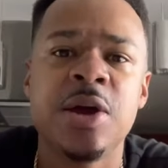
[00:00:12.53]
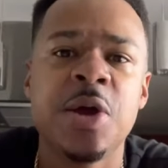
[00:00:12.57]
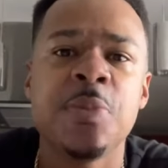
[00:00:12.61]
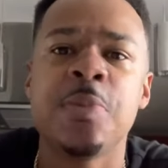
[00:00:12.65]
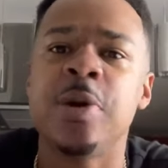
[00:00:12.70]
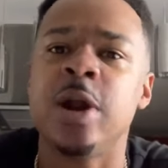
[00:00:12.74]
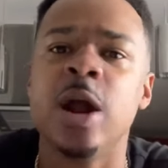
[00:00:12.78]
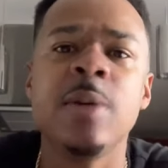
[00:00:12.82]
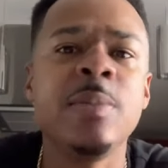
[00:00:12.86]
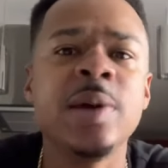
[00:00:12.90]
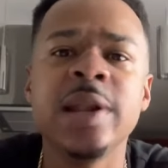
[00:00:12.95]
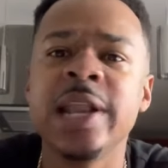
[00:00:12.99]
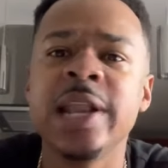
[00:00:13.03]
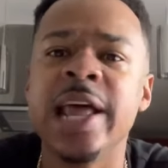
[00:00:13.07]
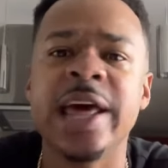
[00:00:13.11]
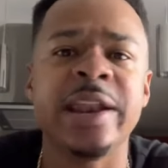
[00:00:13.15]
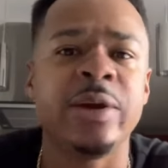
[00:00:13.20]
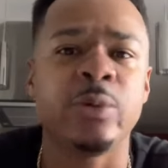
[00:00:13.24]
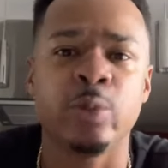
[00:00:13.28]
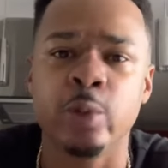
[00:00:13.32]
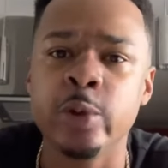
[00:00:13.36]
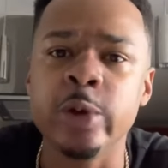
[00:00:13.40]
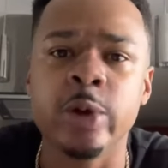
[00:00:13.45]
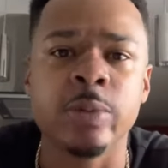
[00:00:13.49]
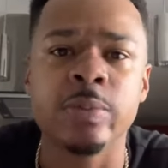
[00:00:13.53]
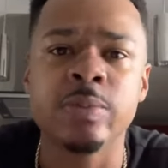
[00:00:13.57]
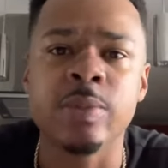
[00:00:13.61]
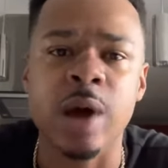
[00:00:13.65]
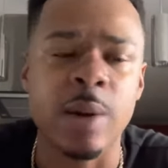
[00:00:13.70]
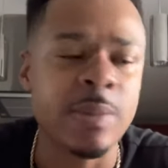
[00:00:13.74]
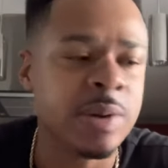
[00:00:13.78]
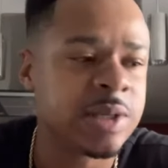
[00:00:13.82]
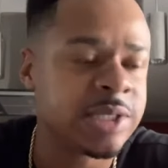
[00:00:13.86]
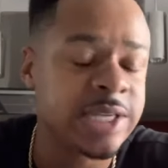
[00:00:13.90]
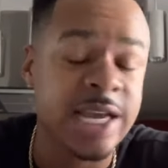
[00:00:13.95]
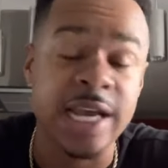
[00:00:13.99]
But I'm going to let it rip.
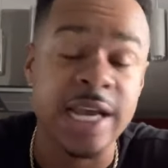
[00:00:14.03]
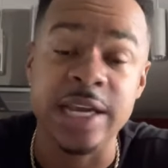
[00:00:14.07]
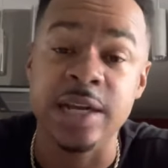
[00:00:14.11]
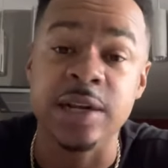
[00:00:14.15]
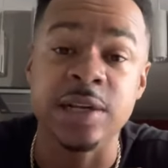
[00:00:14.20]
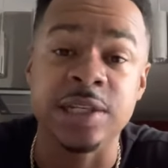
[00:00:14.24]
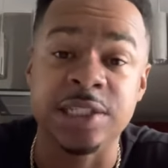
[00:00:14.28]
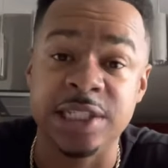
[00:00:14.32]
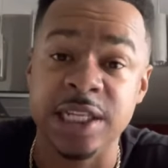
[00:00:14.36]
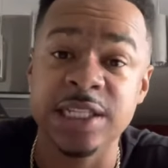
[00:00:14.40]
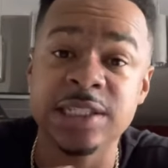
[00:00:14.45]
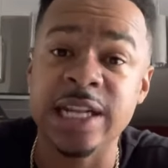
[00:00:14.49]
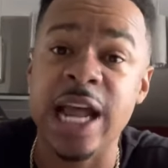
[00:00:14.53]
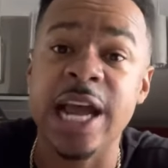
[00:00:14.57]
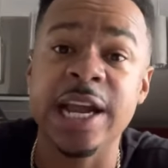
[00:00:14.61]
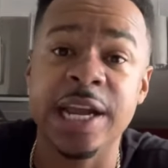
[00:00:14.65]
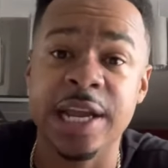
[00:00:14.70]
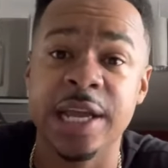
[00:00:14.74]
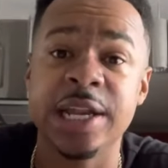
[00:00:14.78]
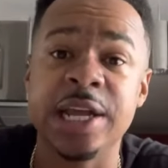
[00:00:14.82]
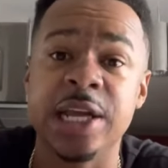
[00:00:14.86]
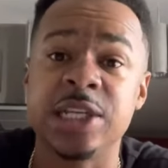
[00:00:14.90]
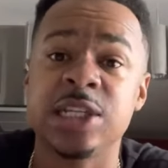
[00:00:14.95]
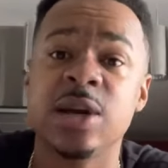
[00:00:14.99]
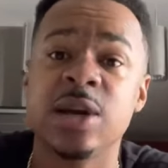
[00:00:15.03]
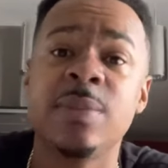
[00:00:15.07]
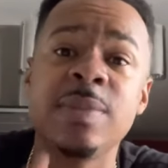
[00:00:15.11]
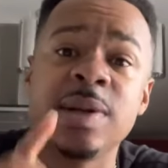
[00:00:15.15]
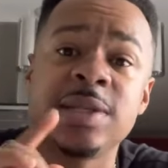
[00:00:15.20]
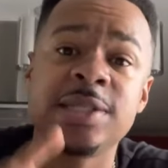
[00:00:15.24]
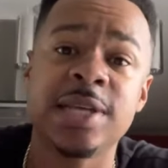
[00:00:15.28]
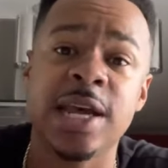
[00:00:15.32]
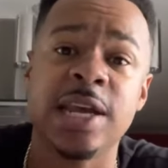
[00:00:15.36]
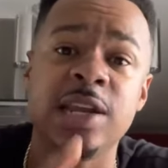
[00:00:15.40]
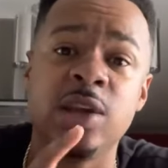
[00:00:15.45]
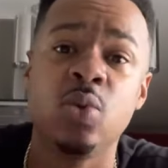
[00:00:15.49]
I'm going to tell you just like it is. I'm going to
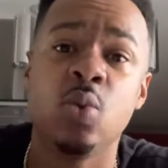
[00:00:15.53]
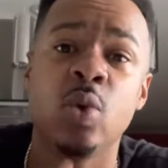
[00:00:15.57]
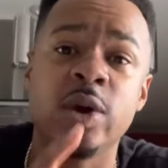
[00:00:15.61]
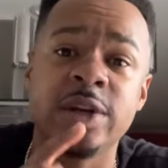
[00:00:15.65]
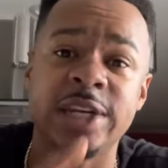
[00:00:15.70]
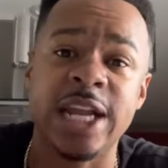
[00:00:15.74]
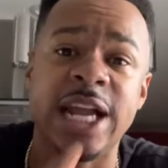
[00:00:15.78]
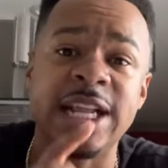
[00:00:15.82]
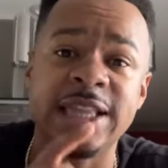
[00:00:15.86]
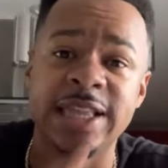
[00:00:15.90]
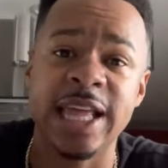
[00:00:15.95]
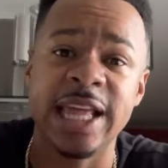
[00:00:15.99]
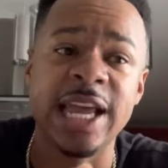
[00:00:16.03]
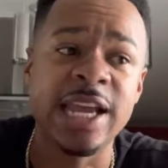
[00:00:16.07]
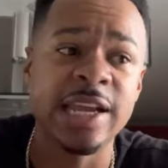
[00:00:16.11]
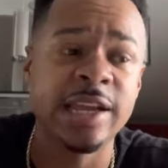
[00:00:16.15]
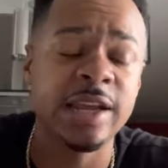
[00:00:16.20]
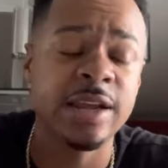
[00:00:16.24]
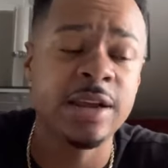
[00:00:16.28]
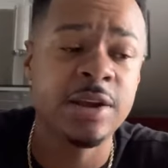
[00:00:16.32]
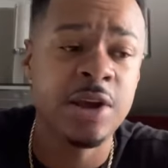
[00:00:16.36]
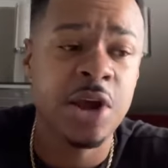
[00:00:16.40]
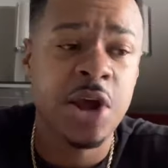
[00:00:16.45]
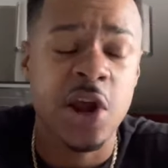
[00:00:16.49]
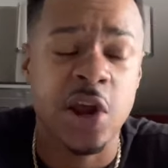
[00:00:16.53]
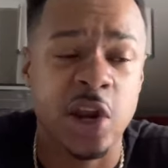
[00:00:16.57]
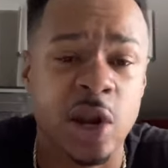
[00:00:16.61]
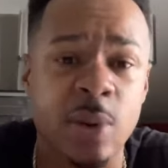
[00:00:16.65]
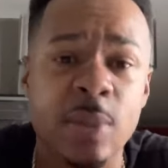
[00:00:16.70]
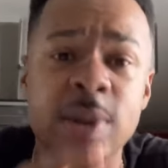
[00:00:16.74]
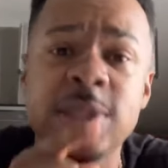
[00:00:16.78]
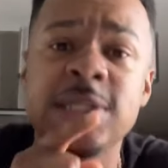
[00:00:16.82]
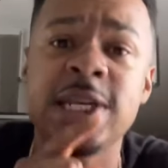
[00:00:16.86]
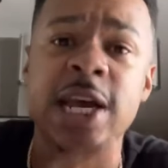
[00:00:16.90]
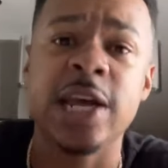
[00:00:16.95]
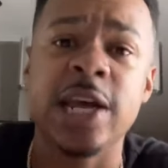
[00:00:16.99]
tell you what they thinking, and I'm
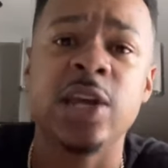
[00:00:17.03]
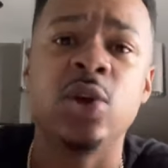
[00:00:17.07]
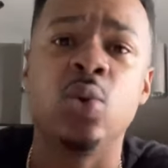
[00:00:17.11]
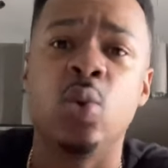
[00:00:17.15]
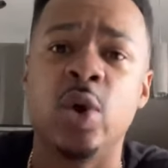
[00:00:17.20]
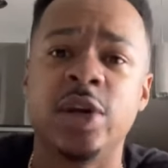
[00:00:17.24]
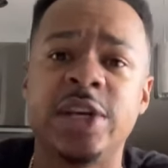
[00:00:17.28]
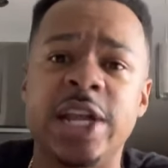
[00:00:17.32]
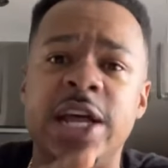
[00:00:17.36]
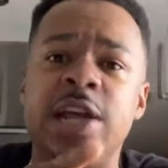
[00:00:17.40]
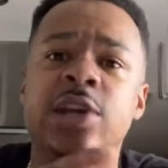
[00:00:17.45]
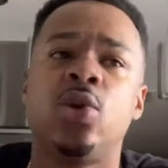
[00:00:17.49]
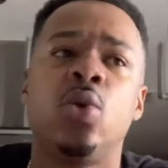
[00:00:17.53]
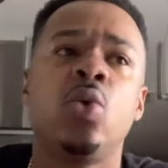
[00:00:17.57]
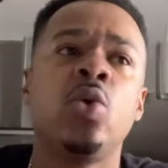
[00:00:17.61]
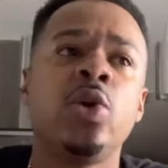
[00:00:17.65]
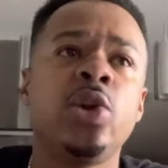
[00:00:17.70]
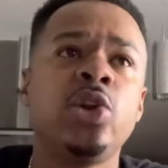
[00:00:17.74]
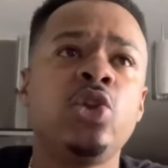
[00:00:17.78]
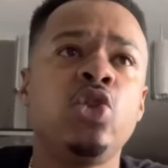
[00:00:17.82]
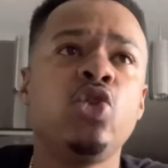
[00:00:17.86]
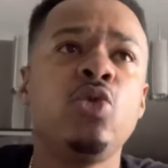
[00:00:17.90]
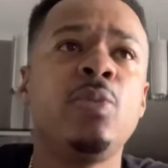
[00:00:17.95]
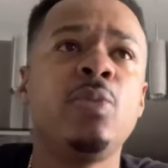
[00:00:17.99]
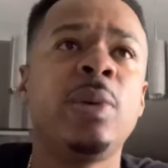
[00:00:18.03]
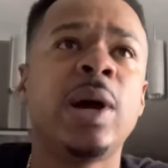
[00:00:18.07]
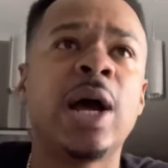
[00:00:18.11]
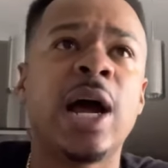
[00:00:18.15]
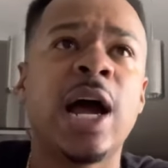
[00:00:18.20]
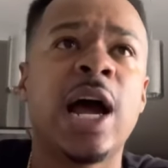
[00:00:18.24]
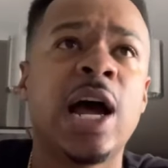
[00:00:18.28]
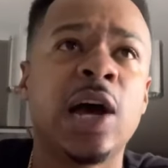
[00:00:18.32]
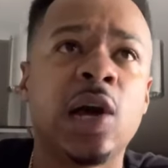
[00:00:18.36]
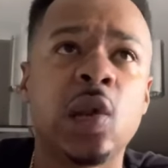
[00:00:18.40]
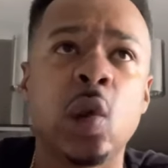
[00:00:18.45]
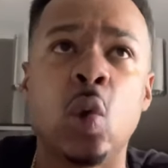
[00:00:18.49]
going to tell you what they doing to you
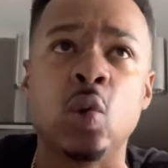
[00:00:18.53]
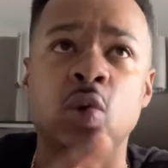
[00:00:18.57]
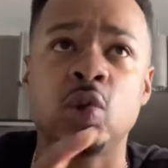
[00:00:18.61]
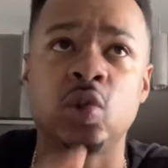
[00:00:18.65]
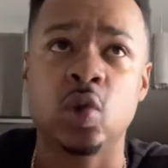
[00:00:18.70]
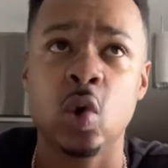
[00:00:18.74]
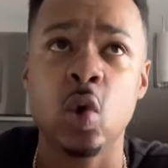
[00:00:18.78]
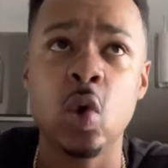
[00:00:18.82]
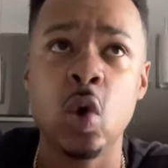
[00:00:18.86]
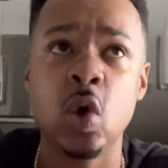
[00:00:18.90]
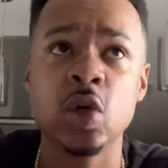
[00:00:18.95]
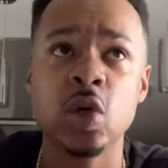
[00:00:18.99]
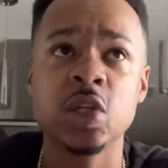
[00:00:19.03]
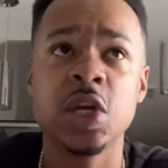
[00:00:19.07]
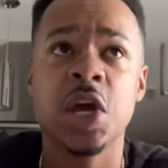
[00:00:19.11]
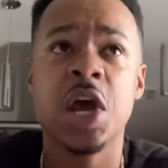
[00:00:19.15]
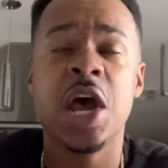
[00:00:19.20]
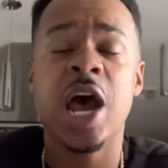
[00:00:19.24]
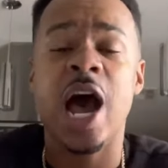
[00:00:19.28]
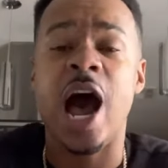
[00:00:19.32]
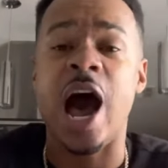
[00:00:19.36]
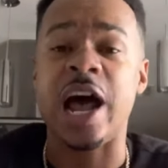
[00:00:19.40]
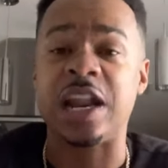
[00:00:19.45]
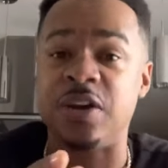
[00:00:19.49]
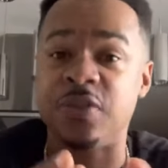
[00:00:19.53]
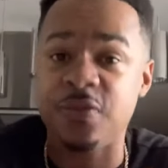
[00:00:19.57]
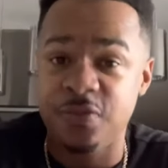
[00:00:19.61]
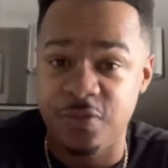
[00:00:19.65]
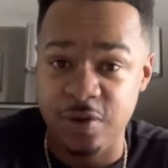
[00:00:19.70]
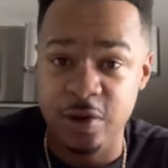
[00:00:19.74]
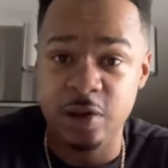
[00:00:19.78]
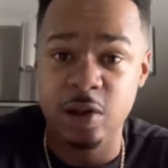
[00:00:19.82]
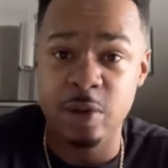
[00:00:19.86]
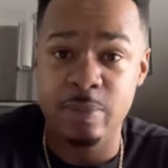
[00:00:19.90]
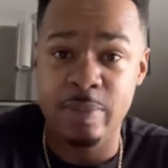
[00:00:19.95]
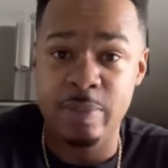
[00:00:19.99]
behind closed doors, how they
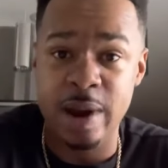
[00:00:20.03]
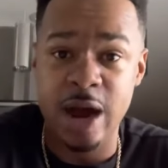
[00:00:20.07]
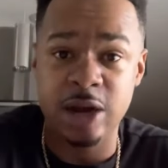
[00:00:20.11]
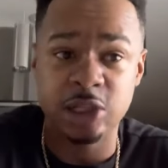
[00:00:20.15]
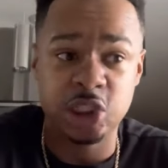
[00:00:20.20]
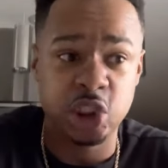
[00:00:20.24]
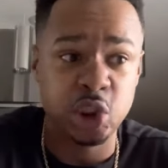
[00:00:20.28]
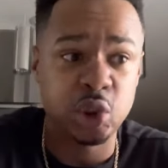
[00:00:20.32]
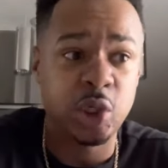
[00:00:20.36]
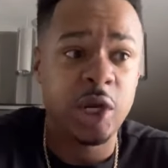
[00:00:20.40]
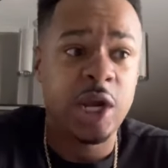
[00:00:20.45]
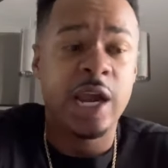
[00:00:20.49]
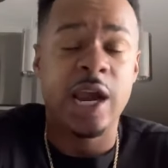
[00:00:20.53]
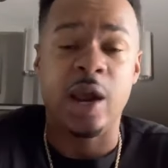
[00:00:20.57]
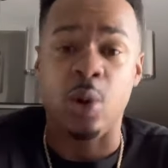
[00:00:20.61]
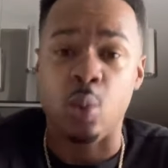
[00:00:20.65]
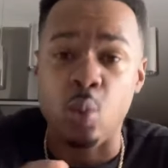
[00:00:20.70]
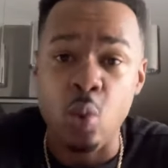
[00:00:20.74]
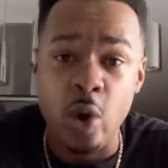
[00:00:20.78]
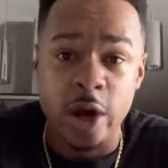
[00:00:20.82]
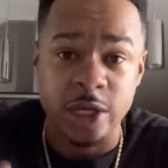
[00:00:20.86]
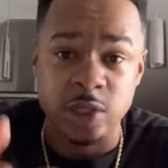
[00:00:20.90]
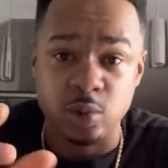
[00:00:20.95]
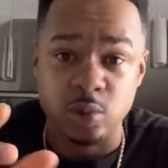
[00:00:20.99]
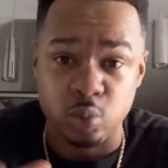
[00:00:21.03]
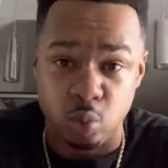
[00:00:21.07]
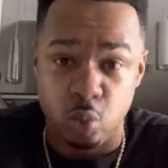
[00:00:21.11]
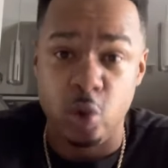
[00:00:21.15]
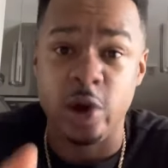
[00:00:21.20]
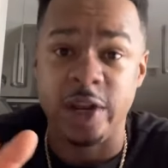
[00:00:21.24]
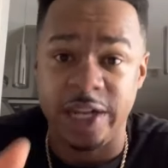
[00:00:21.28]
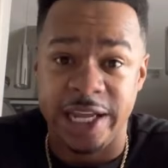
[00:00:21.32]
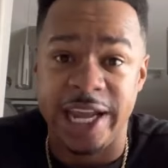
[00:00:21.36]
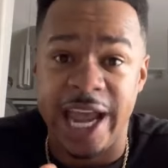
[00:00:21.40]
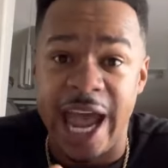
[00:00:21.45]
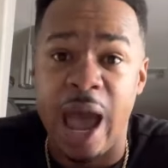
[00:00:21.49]
feel about you, and what's
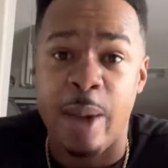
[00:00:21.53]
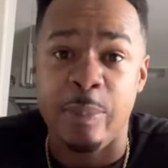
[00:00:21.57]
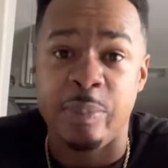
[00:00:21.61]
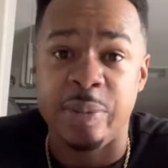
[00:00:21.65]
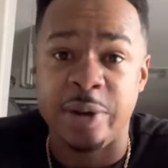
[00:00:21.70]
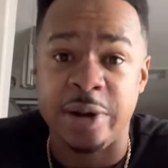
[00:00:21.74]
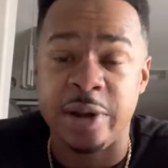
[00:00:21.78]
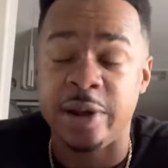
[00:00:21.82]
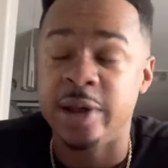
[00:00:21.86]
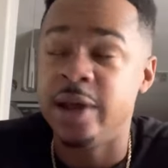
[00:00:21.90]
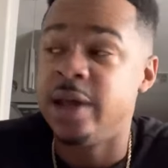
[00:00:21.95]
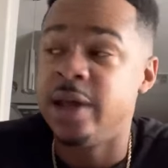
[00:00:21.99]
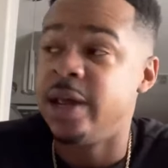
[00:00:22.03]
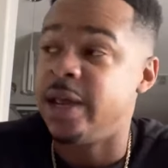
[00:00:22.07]
really happening.